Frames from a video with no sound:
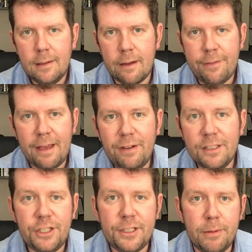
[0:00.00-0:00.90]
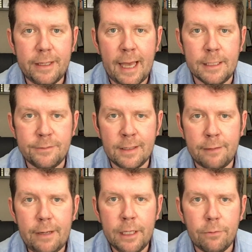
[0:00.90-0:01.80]
if they have a legitimate case for
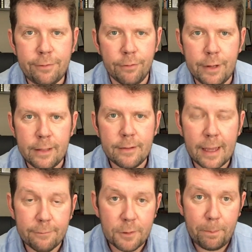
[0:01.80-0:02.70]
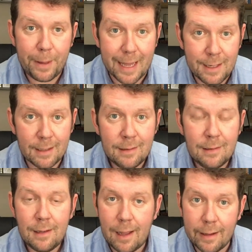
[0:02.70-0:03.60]
levelling up funding, they have to bid
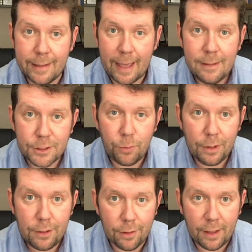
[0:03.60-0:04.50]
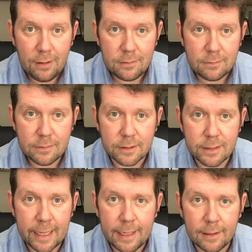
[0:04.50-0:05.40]
against one another
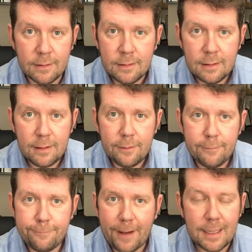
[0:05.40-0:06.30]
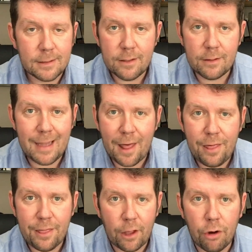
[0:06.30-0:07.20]
in a fight to the death,
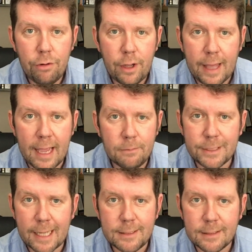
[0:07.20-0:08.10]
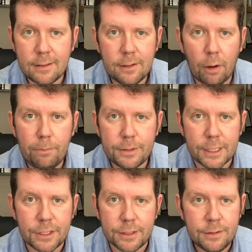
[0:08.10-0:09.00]
Hunger Games-esque
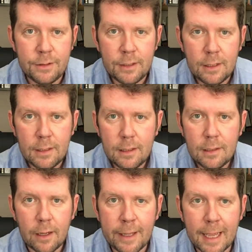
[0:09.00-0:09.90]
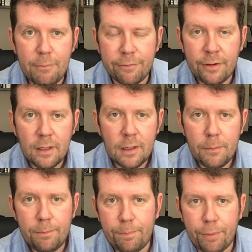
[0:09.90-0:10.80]
competition, a game of
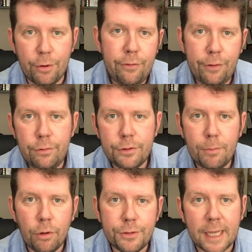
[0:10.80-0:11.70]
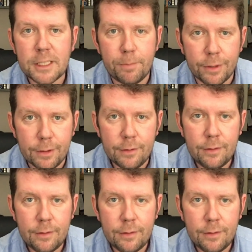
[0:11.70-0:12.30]
prove who's more desperate.